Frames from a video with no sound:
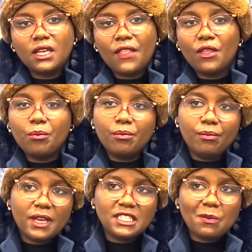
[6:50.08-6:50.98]
And the
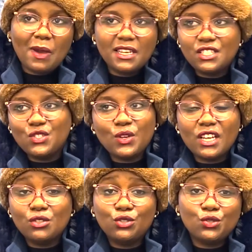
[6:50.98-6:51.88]
best part is you
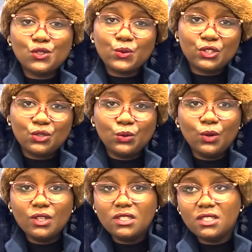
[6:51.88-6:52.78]
get to choose what you
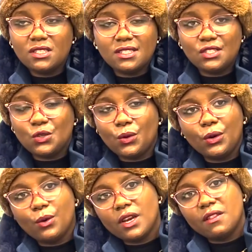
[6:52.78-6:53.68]
want. Is it, do you want
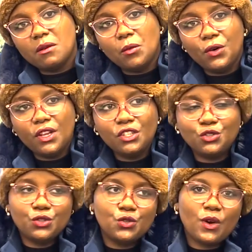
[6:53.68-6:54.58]
to work in the morning? Do
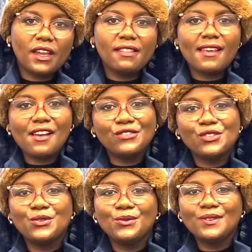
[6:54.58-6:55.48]
you want to work in the
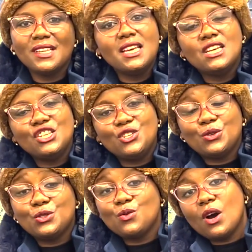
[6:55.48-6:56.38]
afternoon? Do you
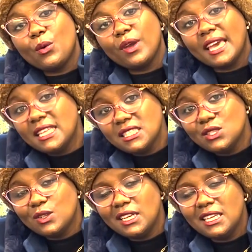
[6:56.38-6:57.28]
want to work weekends
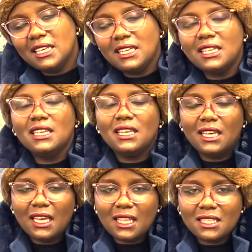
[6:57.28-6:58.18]
only?
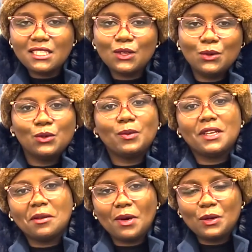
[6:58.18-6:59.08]
Yeah, that's the cool
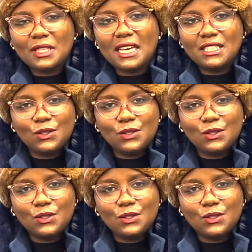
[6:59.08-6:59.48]
part about that.